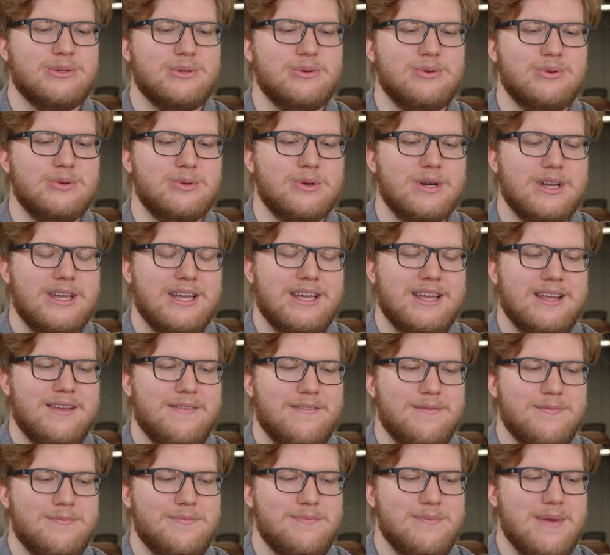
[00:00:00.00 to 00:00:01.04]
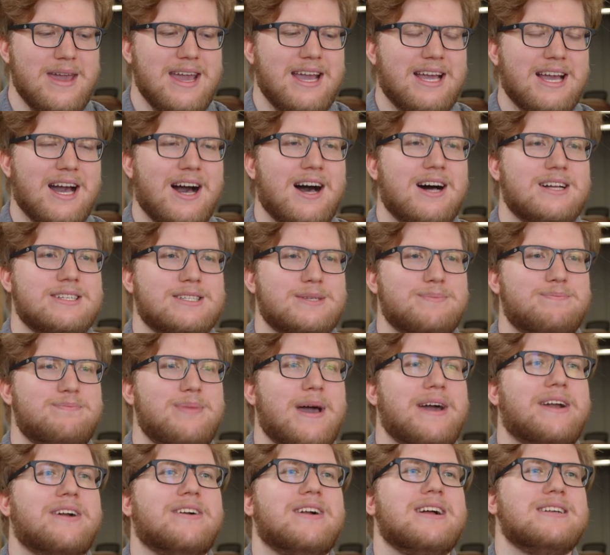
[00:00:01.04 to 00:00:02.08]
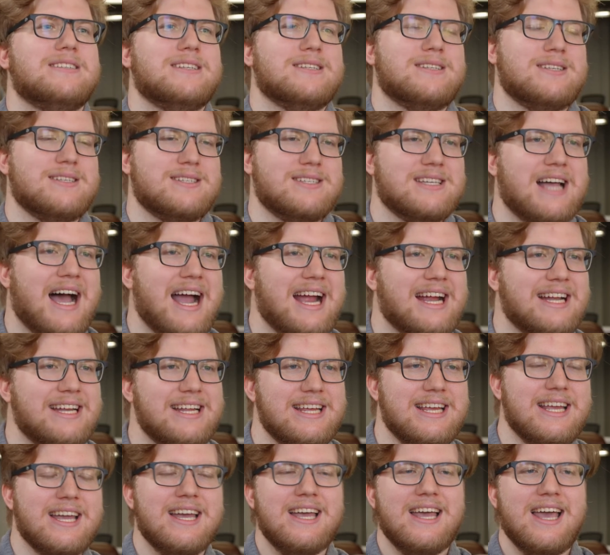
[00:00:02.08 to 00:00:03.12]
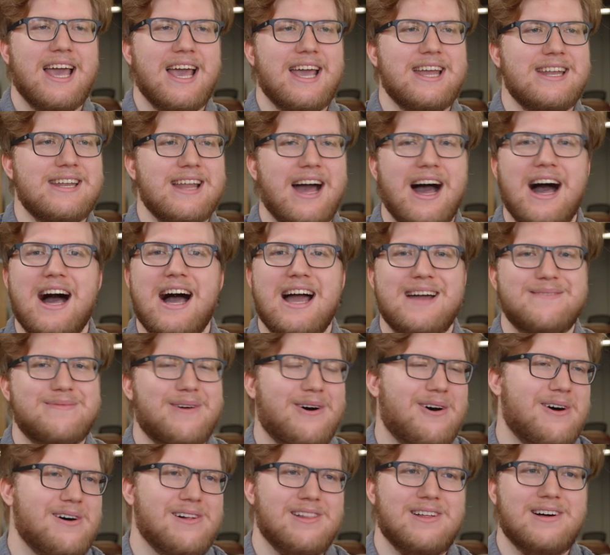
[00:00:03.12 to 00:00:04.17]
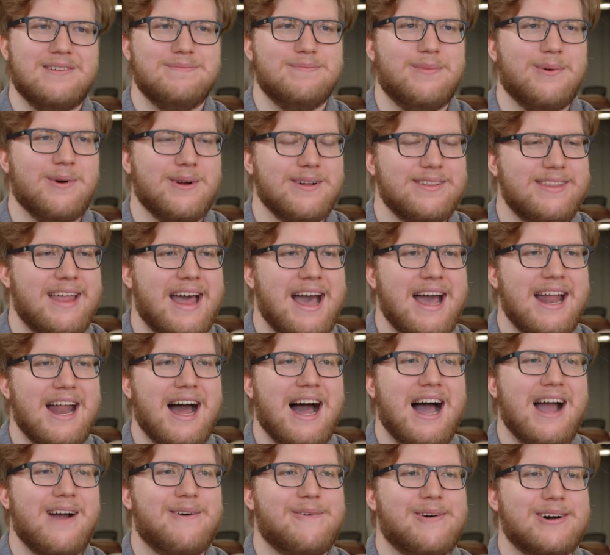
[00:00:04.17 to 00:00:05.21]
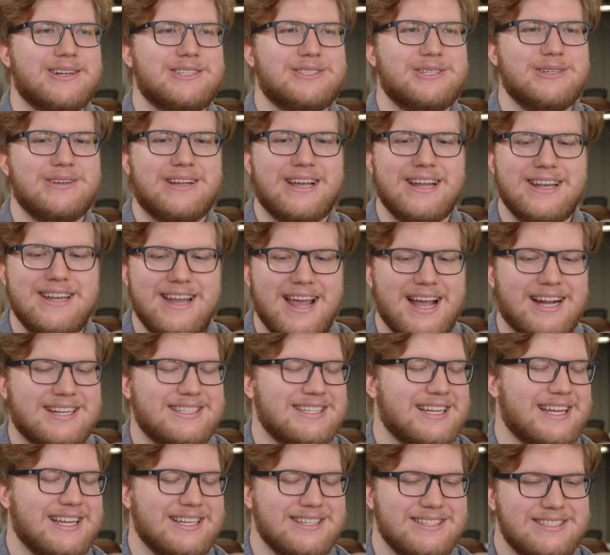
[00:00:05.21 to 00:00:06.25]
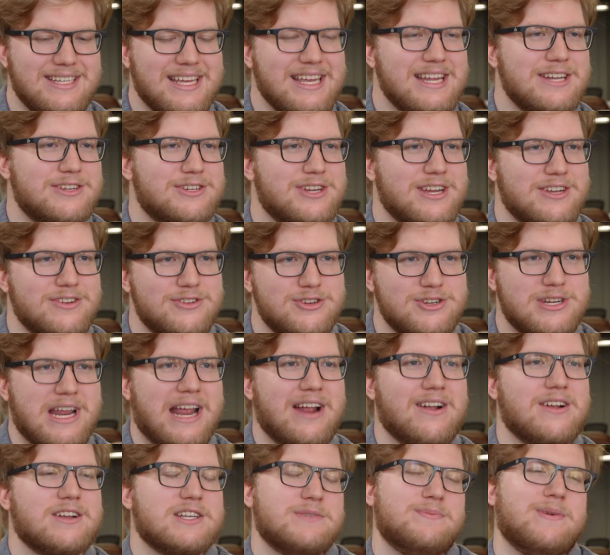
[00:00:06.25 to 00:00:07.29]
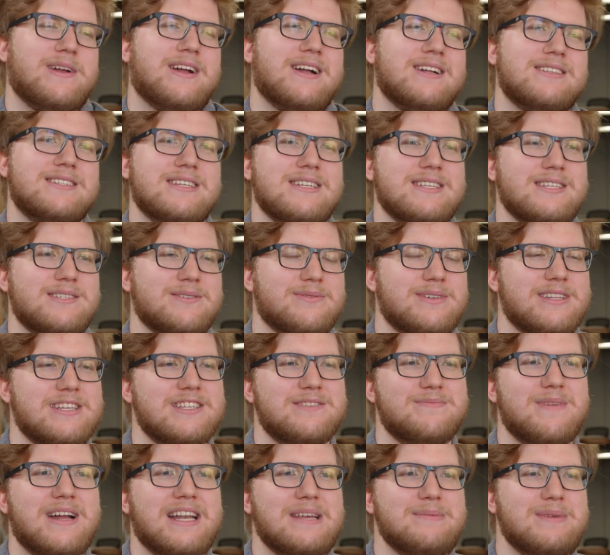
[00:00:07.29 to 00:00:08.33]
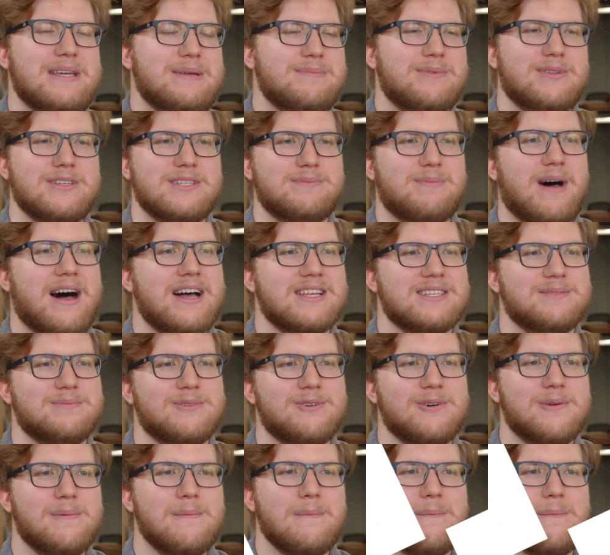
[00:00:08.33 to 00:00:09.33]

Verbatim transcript: to make us better as a society, and I'm all on board that. I want to connect and teach and share experiences with as many people as possible.